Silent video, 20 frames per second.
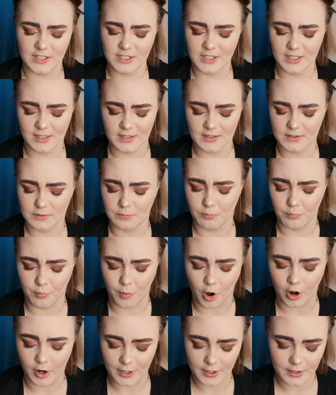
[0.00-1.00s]
Mark
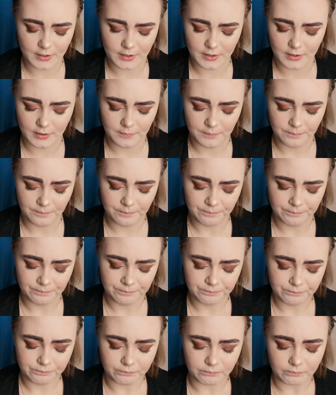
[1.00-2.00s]

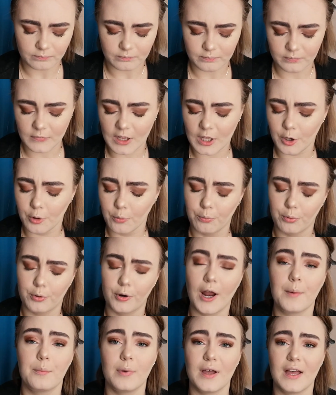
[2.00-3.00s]
Prep and
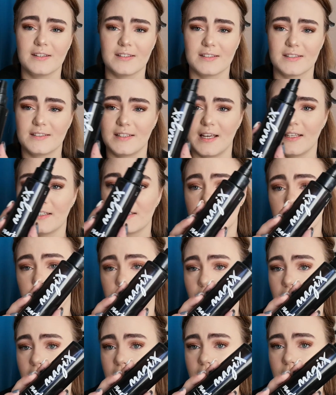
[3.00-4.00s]
Set Spray.
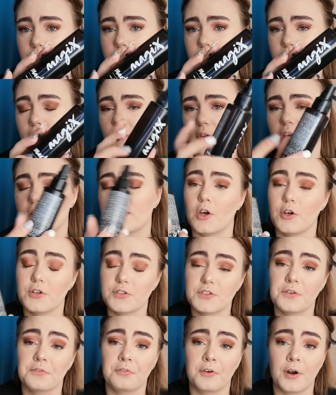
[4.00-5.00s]
It's also from
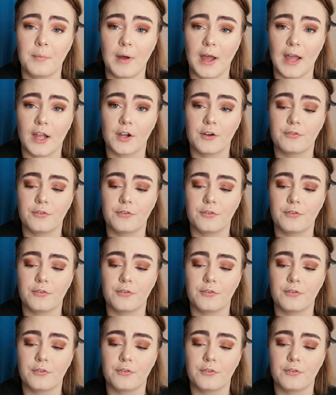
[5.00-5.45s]
Avon.